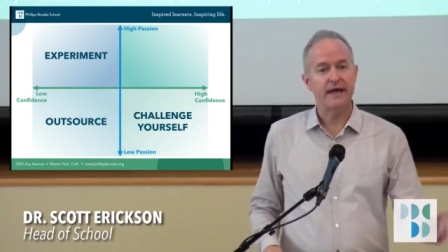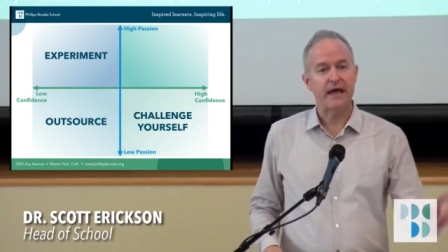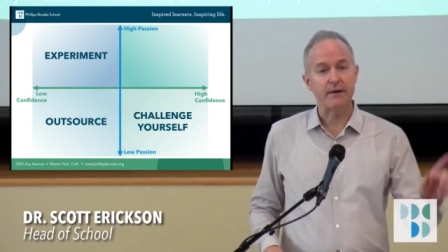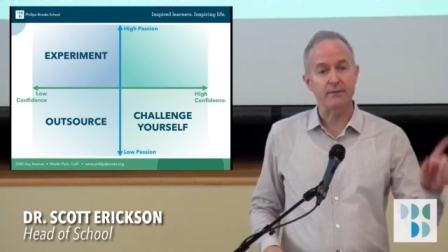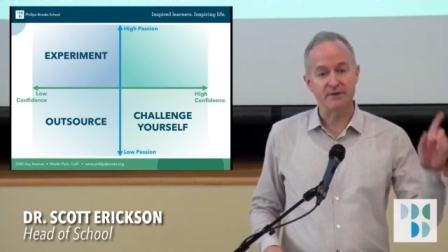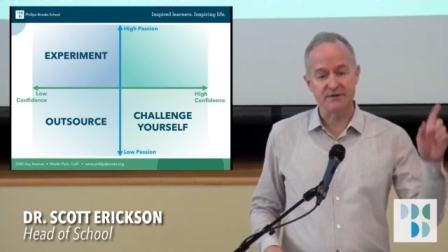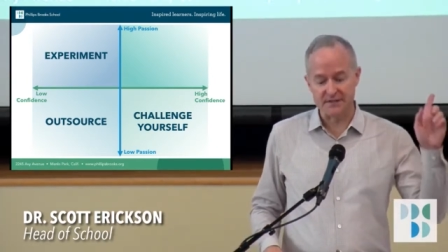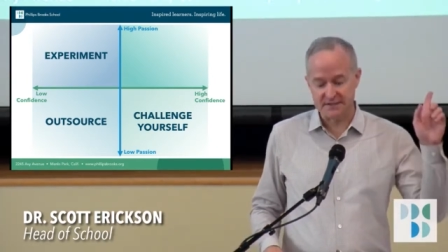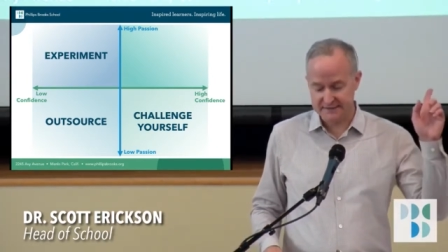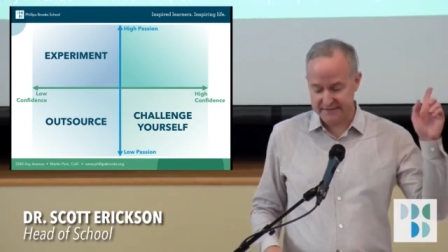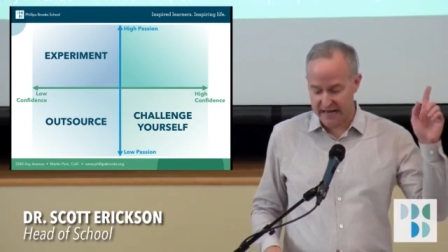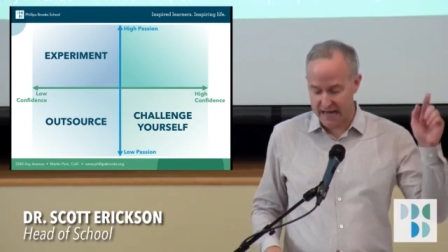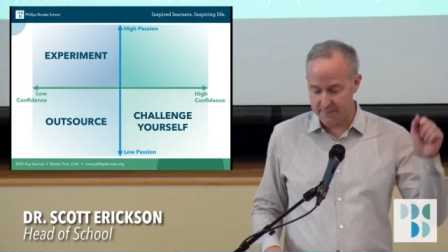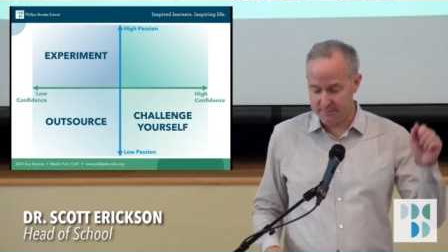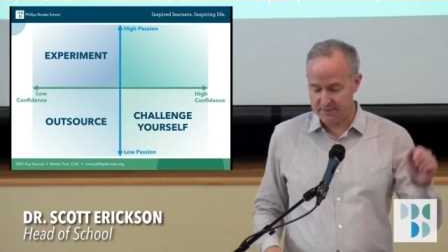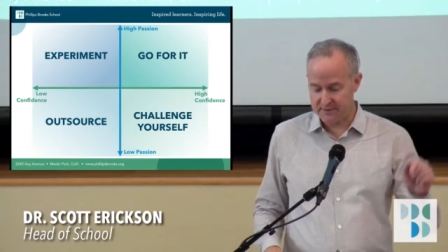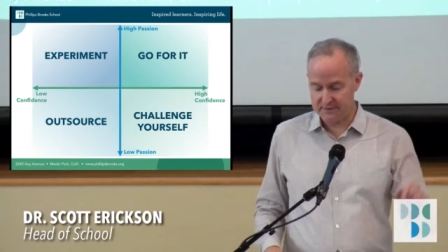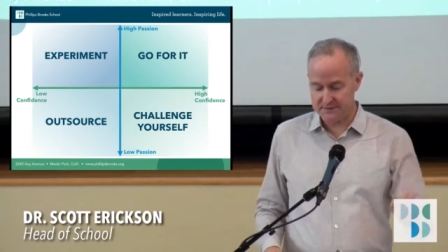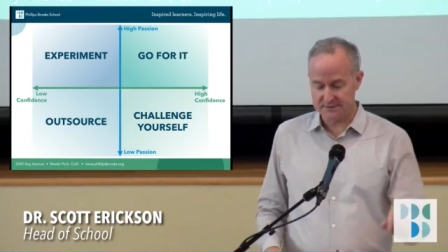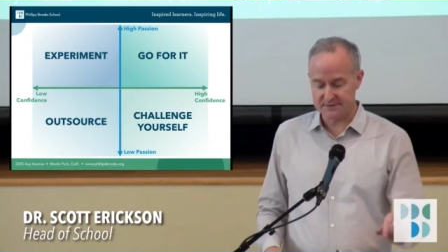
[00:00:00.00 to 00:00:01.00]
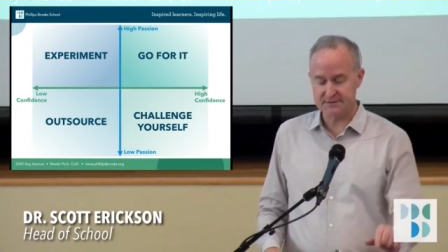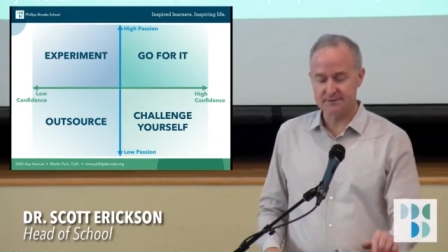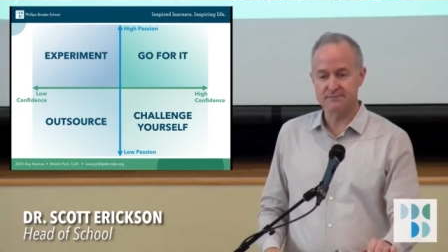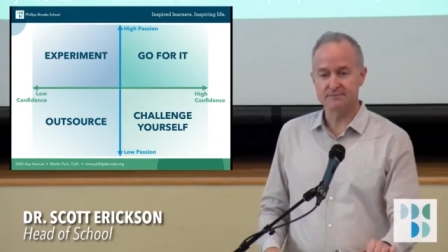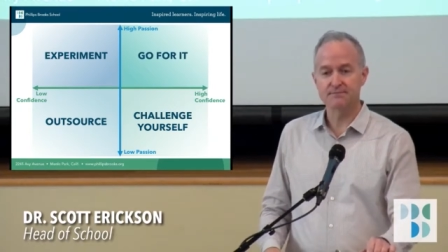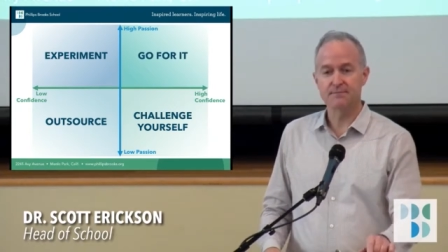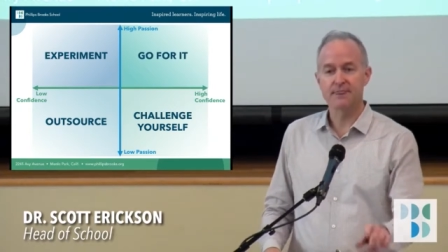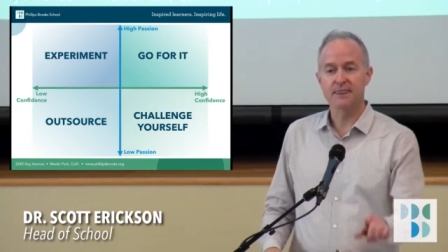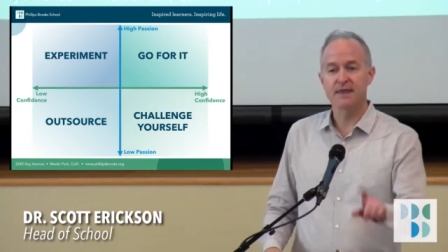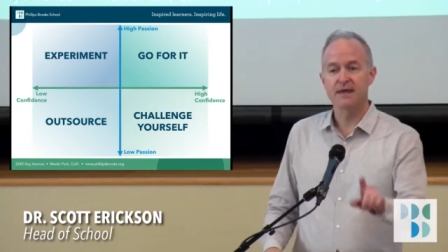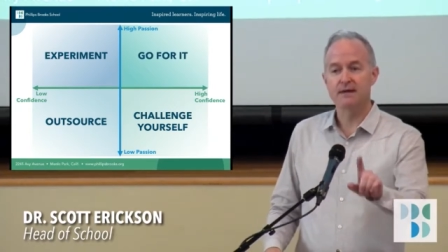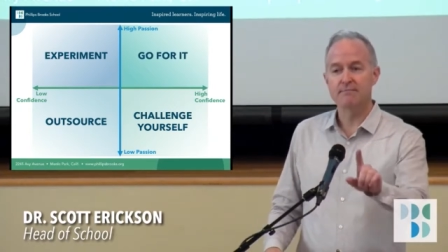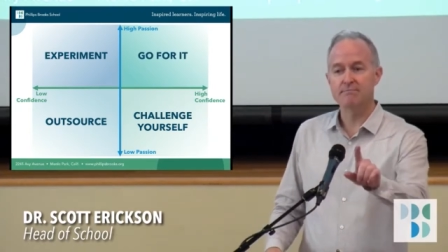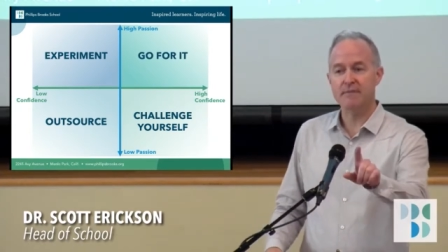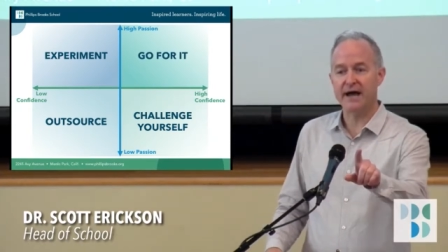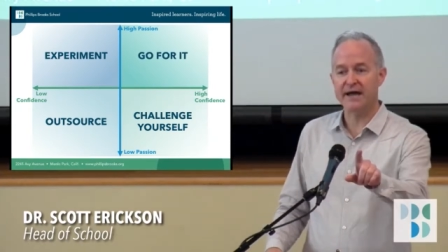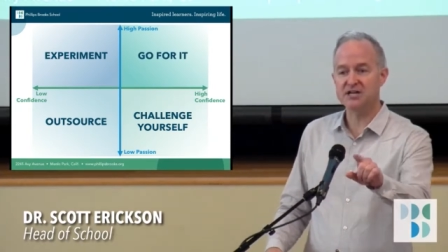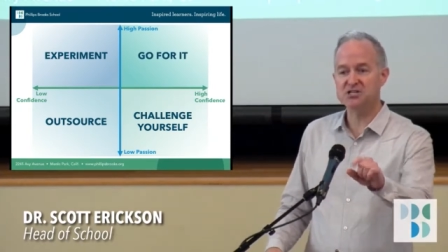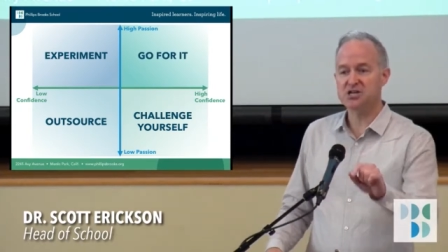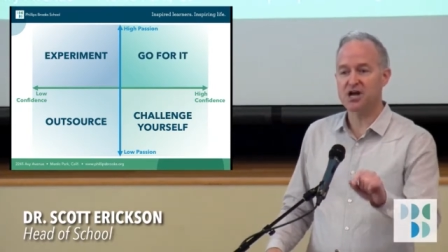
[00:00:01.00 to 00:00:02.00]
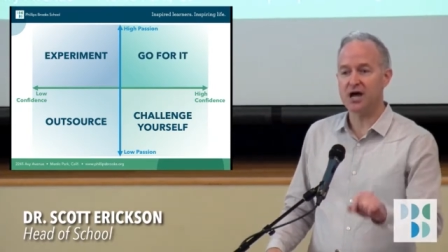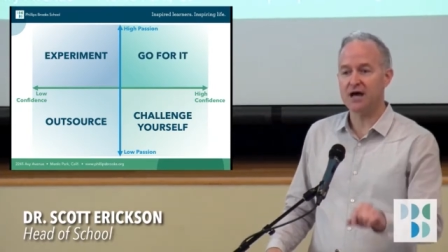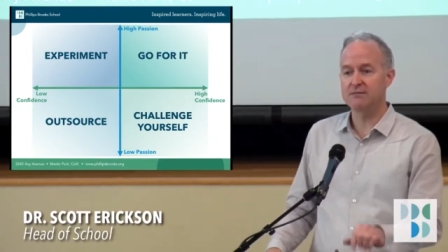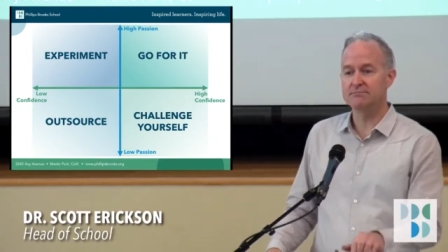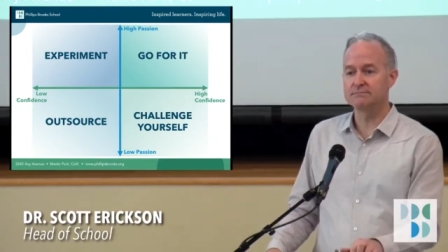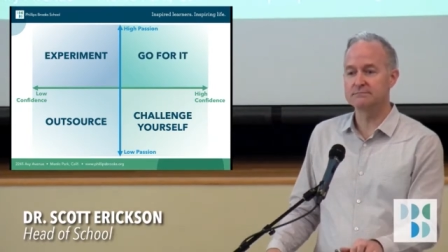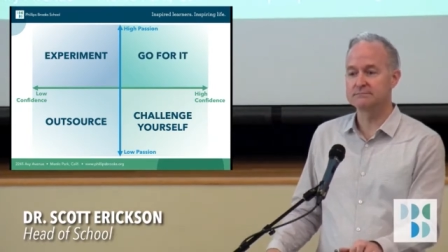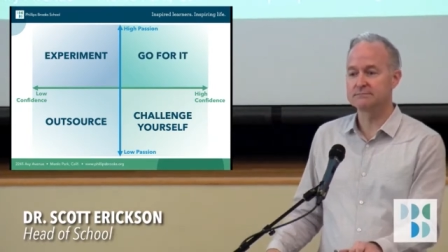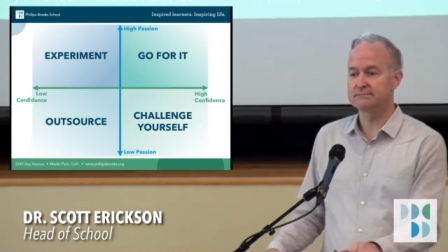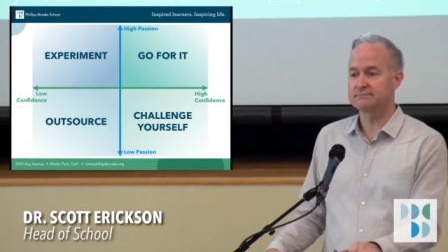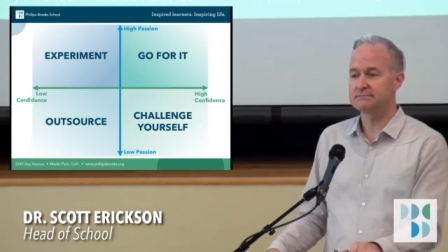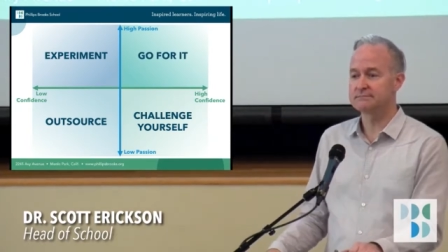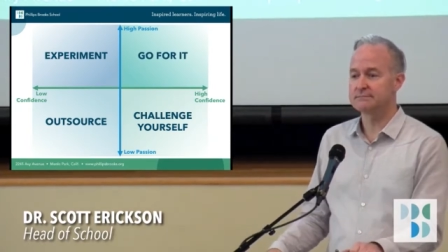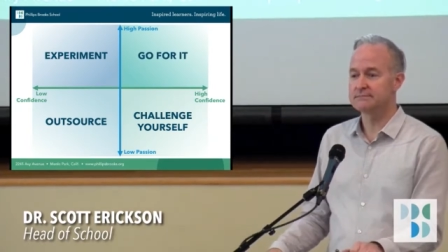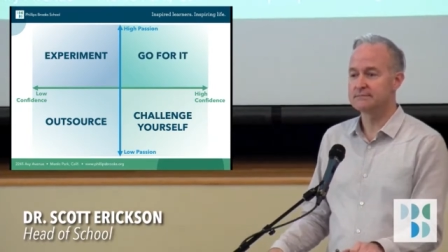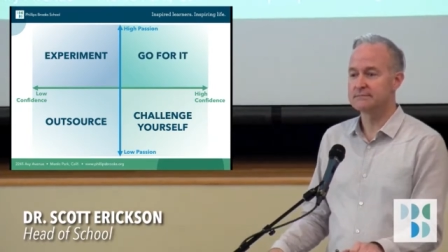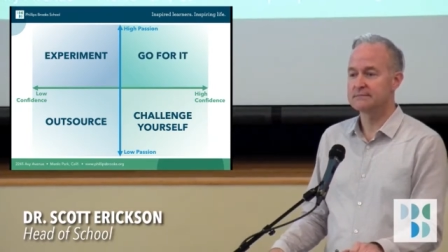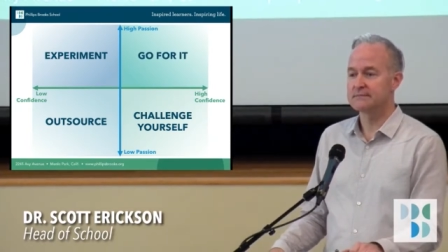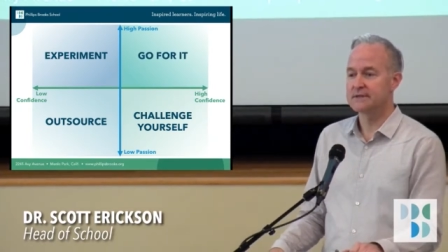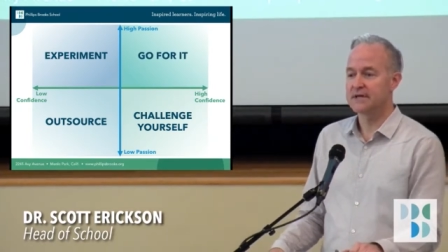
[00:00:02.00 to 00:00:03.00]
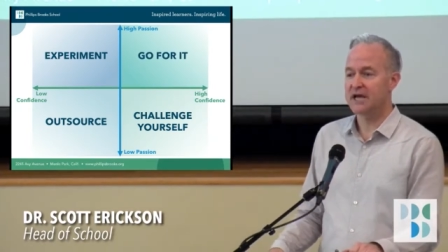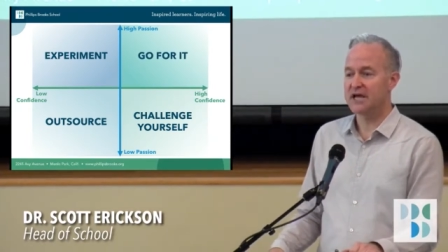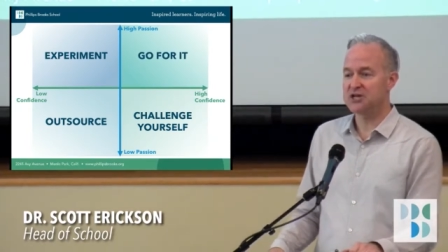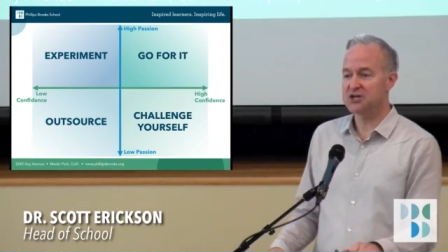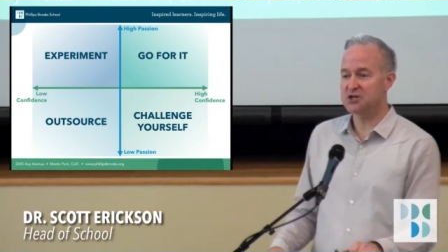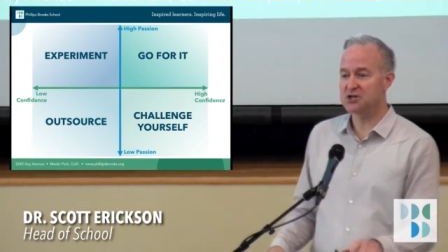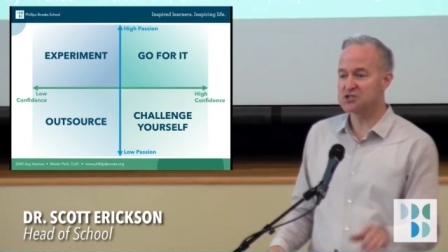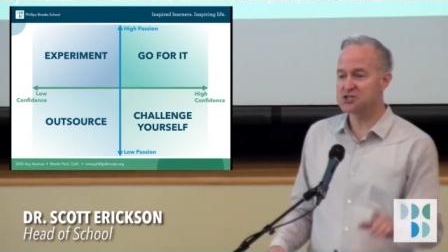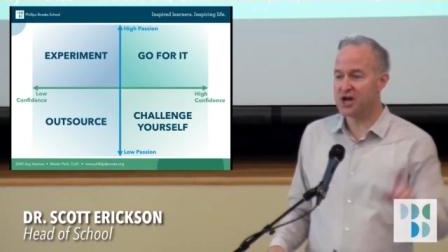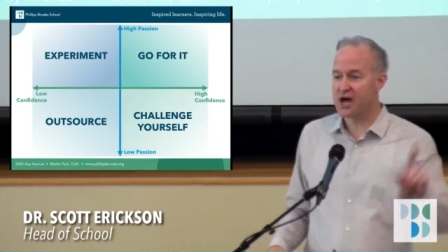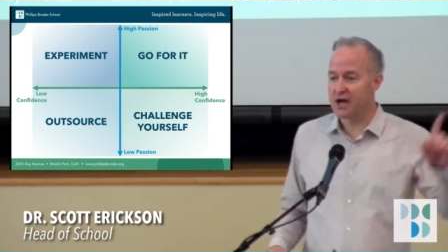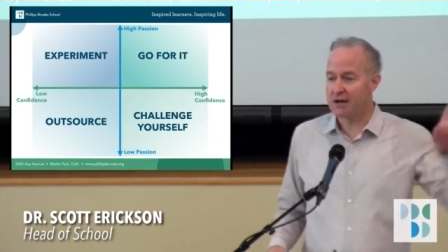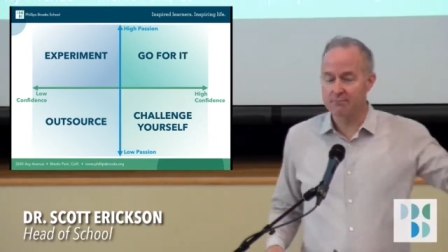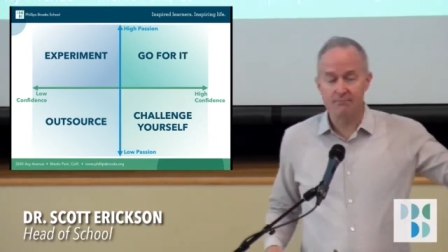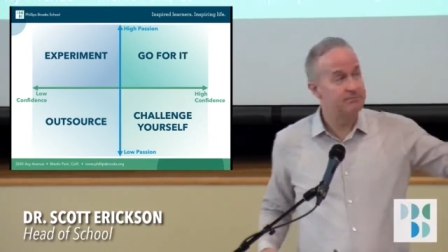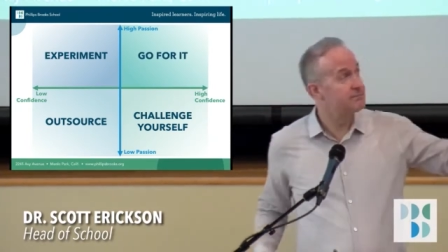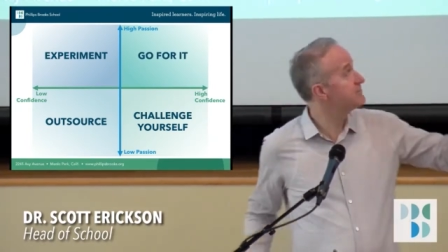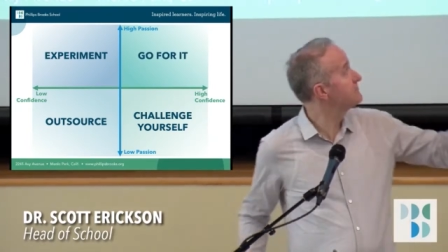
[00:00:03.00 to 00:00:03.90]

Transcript: And when this happens, my job and your job